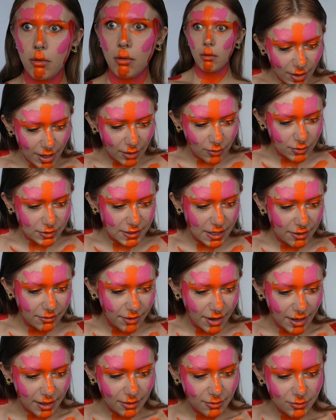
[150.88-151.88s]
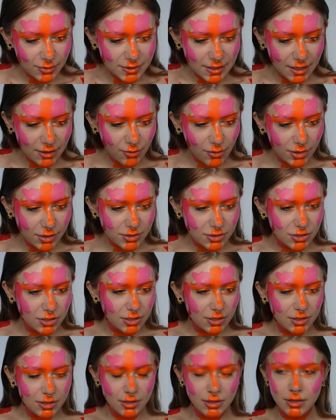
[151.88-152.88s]
Wait, was I right? Was that orange?
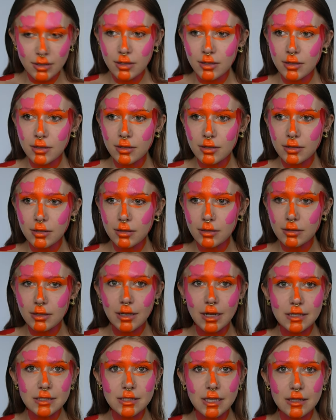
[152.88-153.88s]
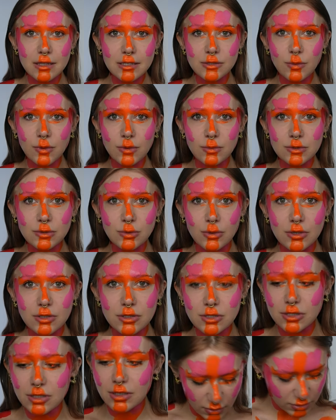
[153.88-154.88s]
Did I say this one was
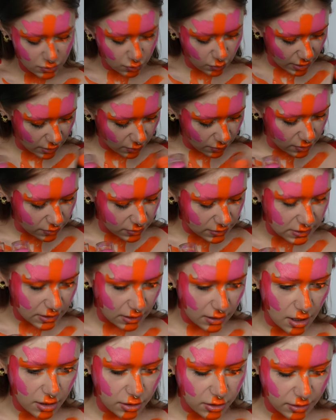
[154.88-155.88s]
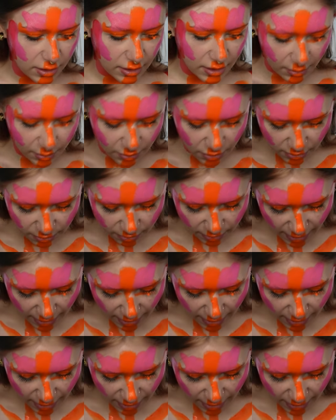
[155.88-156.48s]
orange? Orange. Wait, what was the color that I put